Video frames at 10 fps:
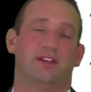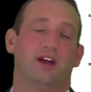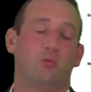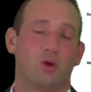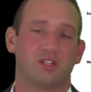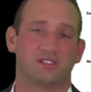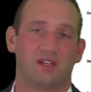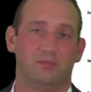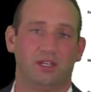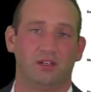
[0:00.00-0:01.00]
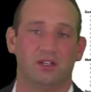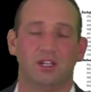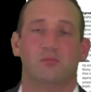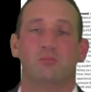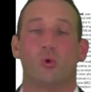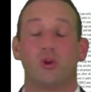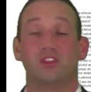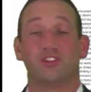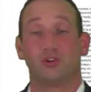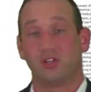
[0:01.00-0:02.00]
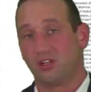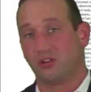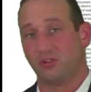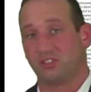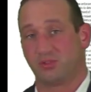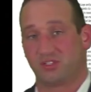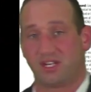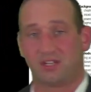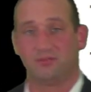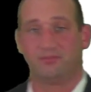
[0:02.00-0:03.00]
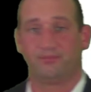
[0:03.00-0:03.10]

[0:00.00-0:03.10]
Now, what does that mean? More than 30 degrees per second?